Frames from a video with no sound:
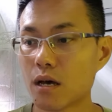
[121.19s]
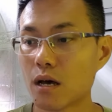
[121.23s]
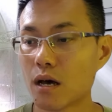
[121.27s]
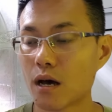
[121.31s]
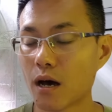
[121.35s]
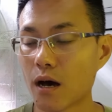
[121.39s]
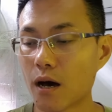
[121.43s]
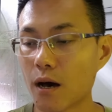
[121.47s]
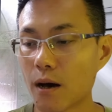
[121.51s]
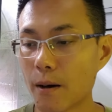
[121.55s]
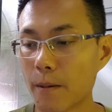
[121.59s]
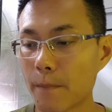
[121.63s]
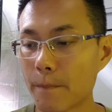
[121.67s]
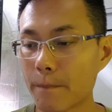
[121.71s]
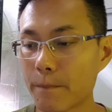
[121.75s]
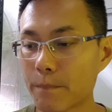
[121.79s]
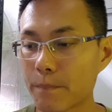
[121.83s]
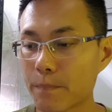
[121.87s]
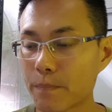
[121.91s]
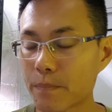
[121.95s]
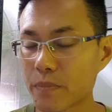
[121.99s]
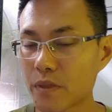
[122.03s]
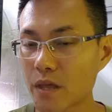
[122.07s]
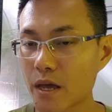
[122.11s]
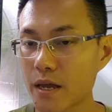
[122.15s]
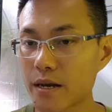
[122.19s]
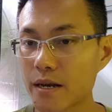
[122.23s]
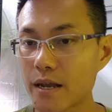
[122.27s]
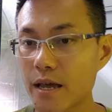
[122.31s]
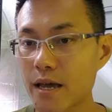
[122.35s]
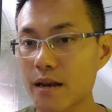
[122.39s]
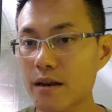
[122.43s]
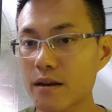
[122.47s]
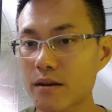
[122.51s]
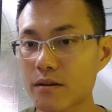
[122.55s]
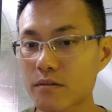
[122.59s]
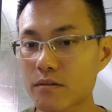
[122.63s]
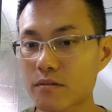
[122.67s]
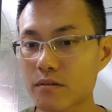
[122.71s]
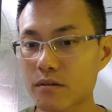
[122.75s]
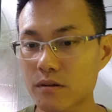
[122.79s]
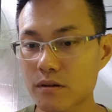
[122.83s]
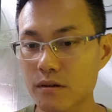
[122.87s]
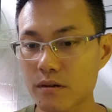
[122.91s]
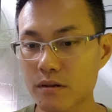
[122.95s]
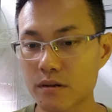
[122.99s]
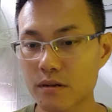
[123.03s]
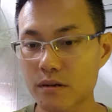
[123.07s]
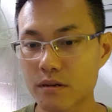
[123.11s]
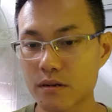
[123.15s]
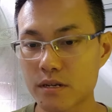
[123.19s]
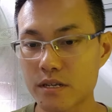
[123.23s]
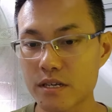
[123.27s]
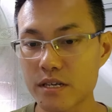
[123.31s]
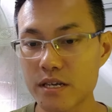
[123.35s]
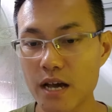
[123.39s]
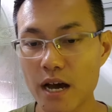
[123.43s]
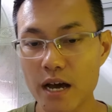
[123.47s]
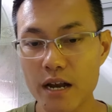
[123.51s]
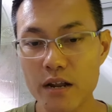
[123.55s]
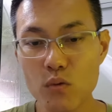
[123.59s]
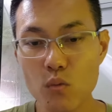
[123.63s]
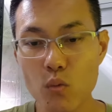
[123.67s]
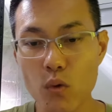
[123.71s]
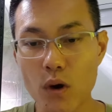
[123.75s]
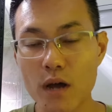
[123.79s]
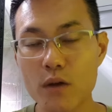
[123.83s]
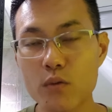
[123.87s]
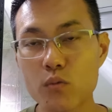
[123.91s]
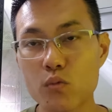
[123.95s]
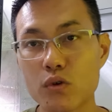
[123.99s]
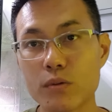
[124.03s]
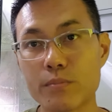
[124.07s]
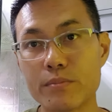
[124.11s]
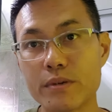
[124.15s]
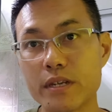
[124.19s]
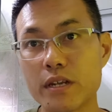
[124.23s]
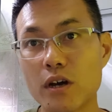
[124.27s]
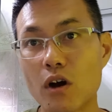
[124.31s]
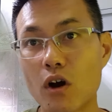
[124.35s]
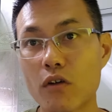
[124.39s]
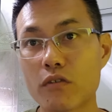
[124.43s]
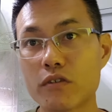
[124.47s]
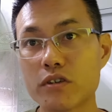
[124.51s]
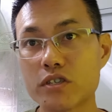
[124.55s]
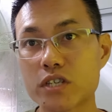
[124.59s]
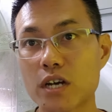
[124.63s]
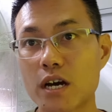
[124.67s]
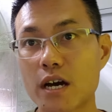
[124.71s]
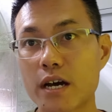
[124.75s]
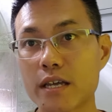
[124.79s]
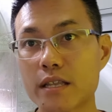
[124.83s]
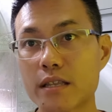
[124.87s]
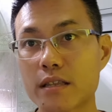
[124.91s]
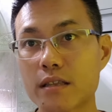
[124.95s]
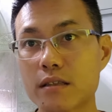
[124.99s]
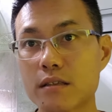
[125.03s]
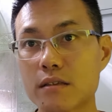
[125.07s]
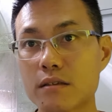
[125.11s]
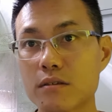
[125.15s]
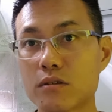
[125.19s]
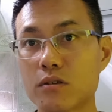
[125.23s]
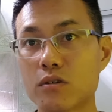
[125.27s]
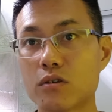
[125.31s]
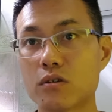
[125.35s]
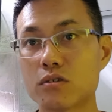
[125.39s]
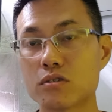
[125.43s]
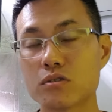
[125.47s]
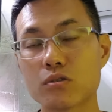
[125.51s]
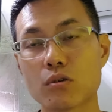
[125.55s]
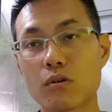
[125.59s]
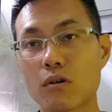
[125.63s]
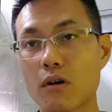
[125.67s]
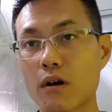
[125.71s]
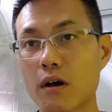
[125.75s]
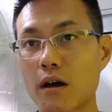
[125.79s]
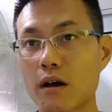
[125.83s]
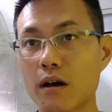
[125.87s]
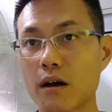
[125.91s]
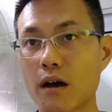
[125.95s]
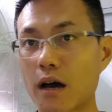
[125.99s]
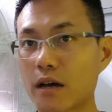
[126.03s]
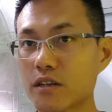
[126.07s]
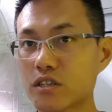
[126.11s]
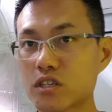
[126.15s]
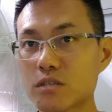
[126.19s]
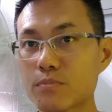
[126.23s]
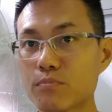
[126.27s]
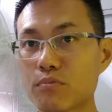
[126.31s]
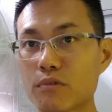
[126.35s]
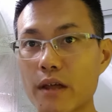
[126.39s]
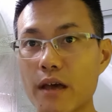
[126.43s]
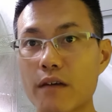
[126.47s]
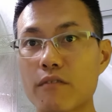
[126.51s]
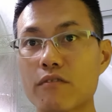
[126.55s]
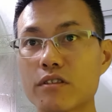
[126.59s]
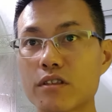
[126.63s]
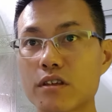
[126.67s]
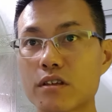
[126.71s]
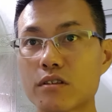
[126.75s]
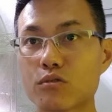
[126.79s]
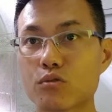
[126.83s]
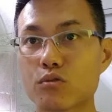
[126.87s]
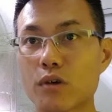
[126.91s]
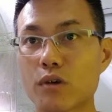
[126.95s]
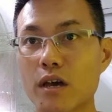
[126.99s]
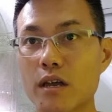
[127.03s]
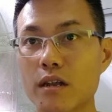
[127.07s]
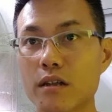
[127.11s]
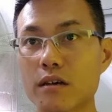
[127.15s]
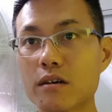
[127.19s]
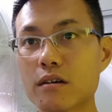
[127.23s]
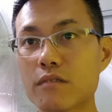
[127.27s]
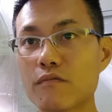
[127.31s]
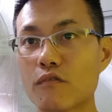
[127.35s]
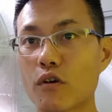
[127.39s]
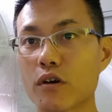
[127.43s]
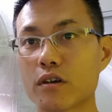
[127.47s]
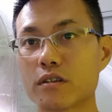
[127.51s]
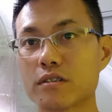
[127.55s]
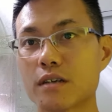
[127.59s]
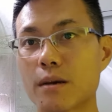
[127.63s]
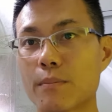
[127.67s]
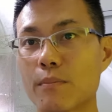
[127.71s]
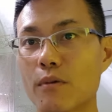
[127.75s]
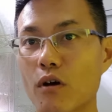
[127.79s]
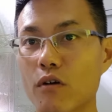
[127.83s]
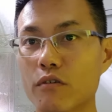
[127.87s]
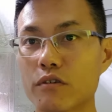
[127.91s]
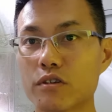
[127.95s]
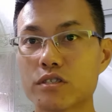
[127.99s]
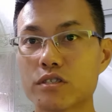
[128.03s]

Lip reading: And then the other one would be the orange eye. So I just put everything together. For example, orange